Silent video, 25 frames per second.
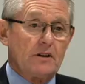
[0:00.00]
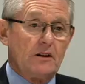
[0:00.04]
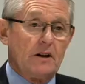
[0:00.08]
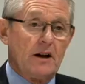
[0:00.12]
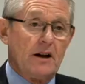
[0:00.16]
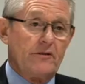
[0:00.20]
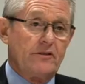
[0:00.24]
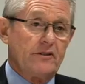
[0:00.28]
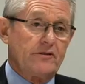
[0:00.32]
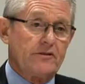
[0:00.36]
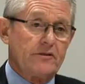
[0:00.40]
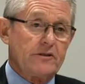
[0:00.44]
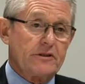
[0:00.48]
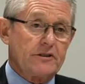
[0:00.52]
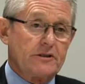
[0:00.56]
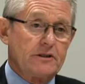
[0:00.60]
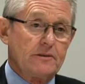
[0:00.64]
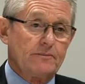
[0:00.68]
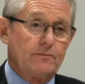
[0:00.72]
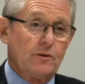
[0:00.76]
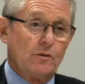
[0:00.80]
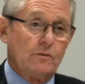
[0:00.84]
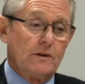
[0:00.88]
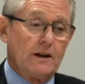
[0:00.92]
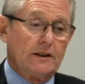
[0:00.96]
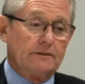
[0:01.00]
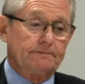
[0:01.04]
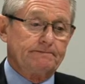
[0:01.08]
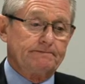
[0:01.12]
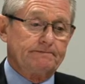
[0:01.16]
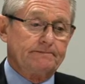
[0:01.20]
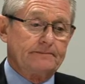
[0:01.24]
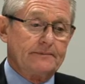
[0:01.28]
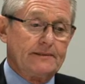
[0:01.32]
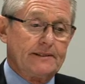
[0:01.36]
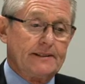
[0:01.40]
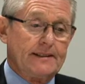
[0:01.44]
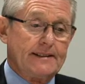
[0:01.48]
I have a very simple one.
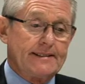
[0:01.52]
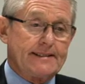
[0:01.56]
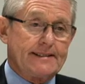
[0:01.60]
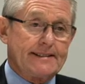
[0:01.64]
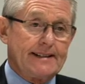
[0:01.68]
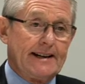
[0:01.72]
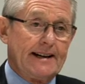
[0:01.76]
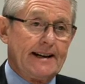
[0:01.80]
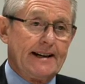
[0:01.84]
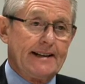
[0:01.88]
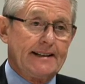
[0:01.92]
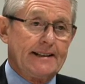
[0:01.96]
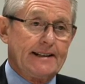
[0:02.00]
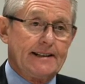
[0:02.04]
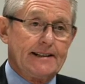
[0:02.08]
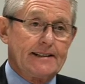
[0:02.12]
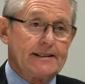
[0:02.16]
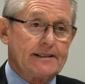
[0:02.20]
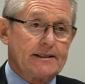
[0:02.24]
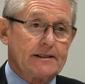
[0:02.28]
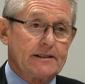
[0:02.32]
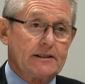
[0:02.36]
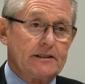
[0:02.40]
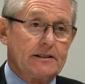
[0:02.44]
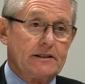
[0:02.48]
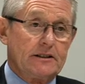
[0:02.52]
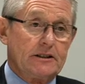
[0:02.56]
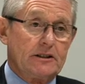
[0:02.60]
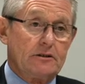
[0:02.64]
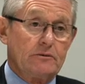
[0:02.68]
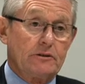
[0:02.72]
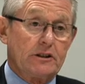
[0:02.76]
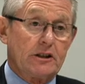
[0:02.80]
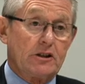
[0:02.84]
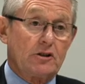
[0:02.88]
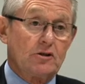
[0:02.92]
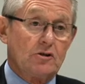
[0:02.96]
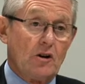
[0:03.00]
It's AAC. You
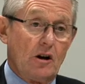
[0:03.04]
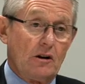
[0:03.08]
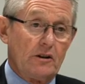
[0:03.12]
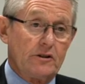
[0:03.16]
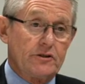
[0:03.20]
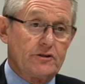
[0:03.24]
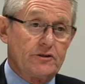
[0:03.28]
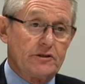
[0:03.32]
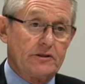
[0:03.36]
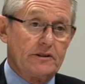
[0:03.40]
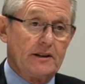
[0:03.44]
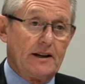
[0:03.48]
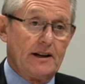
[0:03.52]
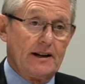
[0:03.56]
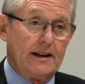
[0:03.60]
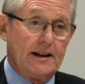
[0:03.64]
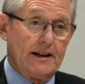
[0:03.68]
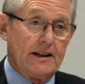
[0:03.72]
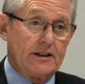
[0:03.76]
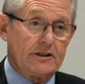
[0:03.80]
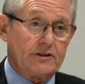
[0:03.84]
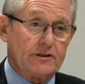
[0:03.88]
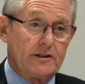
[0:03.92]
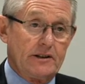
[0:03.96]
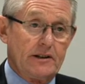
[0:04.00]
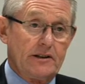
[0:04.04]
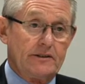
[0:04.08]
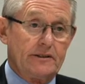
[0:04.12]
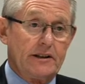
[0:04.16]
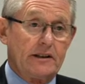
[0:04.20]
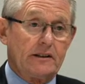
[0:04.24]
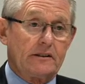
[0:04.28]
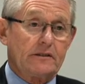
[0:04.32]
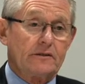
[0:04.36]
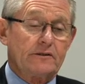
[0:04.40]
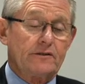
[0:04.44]
acknowledge it, answer, and then